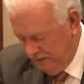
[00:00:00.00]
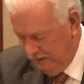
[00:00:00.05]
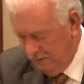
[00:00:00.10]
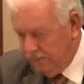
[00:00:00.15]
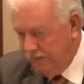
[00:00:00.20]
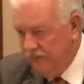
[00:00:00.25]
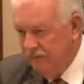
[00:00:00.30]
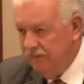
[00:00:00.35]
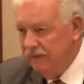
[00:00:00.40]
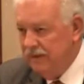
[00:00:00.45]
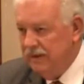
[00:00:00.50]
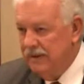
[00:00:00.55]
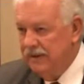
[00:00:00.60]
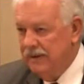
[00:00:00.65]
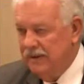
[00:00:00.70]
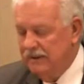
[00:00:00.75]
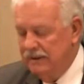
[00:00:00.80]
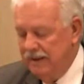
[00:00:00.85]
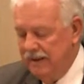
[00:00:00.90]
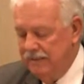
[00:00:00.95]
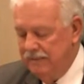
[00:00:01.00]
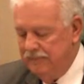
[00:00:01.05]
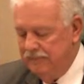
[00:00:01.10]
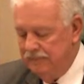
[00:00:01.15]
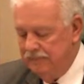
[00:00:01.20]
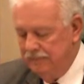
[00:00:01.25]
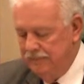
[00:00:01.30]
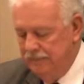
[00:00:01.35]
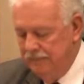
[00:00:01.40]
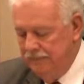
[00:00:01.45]
are perfect
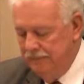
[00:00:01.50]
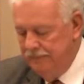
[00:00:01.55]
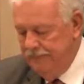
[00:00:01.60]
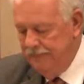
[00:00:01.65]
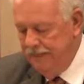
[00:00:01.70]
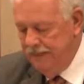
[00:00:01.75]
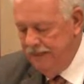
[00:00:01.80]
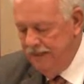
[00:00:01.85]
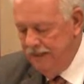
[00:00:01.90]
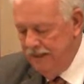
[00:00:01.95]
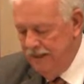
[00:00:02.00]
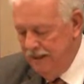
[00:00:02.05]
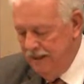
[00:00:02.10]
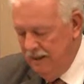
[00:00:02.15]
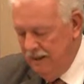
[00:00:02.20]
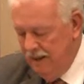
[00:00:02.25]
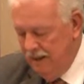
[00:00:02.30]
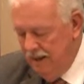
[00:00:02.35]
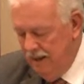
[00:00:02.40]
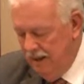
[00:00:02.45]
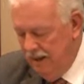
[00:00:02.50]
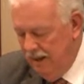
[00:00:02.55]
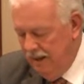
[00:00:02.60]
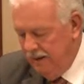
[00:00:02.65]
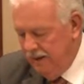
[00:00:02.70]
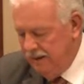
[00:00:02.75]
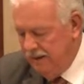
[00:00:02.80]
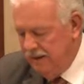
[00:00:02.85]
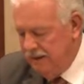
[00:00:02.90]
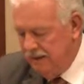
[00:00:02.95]
examples. A
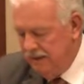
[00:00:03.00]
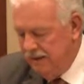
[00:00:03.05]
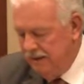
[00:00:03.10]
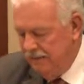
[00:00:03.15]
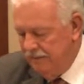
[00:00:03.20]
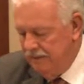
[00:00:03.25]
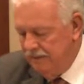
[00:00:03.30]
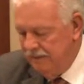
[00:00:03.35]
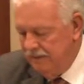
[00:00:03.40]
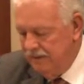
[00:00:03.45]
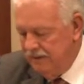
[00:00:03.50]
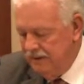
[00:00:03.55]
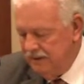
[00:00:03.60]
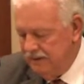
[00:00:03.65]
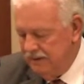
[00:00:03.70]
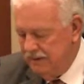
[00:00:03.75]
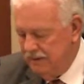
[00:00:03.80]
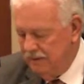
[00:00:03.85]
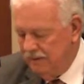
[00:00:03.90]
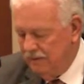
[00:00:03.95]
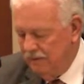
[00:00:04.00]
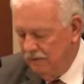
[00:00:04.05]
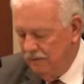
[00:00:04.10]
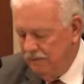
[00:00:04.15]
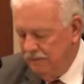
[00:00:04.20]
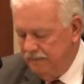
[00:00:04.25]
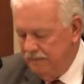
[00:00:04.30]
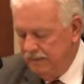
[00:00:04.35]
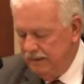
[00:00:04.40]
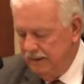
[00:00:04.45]
good example of this is a
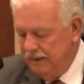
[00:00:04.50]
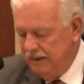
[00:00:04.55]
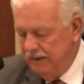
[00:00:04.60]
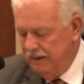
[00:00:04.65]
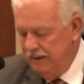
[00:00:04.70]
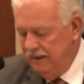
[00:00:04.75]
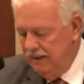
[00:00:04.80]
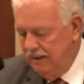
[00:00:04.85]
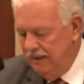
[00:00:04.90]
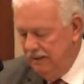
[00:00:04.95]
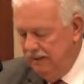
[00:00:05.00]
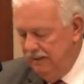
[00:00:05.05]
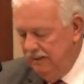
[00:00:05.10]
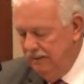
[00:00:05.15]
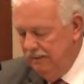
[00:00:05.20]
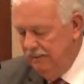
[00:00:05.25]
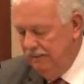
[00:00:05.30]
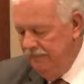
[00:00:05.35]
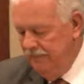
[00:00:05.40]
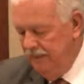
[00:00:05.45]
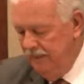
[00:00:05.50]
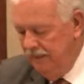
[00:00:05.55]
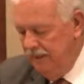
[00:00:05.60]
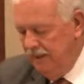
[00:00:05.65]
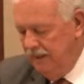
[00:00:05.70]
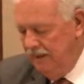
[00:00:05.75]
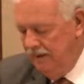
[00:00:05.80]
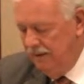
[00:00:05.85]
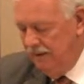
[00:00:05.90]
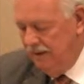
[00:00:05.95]
4% cut to
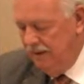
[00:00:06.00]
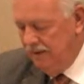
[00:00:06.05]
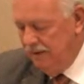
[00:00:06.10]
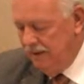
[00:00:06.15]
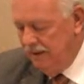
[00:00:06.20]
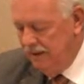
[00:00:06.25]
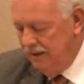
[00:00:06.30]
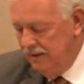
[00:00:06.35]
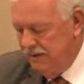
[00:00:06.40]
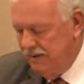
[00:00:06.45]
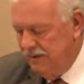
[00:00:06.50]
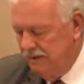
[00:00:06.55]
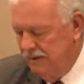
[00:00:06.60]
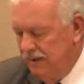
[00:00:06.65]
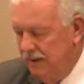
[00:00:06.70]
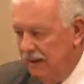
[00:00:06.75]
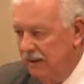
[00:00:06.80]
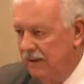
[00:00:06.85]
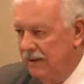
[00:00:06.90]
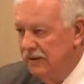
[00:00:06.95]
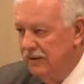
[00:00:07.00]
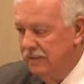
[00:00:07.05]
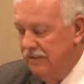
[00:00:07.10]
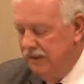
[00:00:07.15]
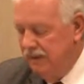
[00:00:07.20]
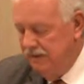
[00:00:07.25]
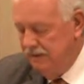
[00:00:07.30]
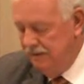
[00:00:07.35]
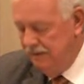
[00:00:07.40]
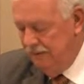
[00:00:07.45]
higher education in the House
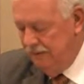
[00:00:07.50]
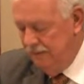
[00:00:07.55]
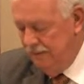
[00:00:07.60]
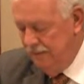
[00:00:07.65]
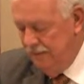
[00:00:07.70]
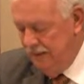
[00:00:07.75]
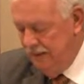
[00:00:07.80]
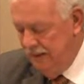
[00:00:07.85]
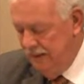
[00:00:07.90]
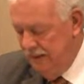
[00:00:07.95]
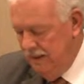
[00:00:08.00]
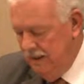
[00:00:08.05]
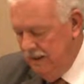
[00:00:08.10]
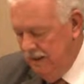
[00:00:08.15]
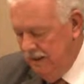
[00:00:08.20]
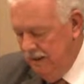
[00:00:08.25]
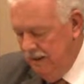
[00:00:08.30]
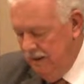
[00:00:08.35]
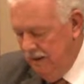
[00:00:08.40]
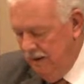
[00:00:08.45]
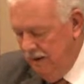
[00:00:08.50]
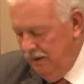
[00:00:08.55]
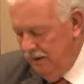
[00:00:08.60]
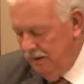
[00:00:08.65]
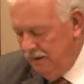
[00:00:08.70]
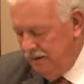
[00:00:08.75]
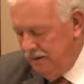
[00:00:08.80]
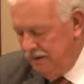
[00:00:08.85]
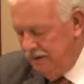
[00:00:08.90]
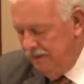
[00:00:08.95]
budget.
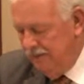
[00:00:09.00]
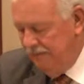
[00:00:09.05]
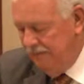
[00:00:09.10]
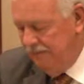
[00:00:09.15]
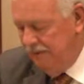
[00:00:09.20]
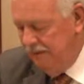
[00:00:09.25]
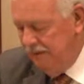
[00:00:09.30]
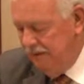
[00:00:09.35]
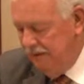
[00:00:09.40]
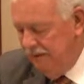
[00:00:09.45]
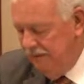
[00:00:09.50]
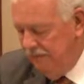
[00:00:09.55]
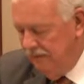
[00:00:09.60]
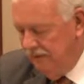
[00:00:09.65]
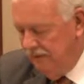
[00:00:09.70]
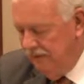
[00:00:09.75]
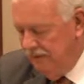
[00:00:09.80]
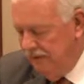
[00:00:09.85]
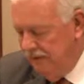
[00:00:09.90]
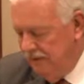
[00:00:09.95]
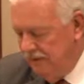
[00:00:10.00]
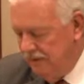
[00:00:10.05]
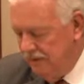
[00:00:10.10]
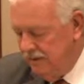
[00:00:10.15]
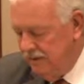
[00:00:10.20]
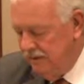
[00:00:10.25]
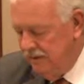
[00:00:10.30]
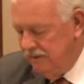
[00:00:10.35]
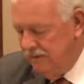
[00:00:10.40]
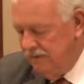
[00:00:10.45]
Although state funding of higher
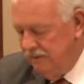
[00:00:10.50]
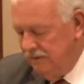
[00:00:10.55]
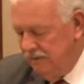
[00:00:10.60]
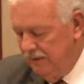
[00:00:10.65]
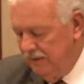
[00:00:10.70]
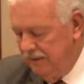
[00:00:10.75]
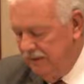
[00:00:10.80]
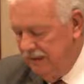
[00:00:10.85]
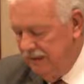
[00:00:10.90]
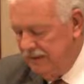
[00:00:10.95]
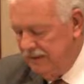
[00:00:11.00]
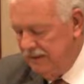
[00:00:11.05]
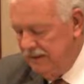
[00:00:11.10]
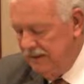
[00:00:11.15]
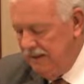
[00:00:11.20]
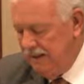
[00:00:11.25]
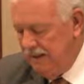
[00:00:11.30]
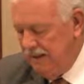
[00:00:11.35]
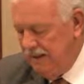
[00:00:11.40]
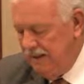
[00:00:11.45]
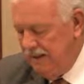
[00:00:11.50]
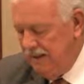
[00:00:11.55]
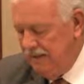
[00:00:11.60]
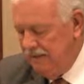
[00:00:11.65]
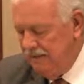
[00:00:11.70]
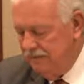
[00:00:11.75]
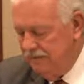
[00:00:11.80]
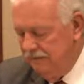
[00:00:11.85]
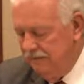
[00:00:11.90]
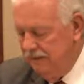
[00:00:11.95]
education for the last decade
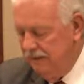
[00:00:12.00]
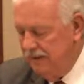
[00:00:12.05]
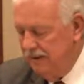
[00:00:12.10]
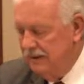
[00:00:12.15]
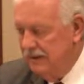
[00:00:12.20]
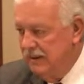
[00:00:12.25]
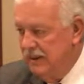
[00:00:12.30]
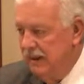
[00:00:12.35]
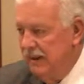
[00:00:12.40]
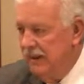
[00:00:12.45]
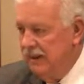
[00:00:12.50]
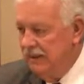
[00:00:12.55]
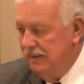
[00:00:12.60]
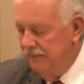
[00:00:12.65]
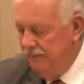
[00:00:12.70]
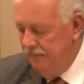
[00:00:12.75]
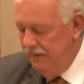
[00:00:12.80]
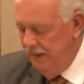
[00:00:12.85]
has remained steady,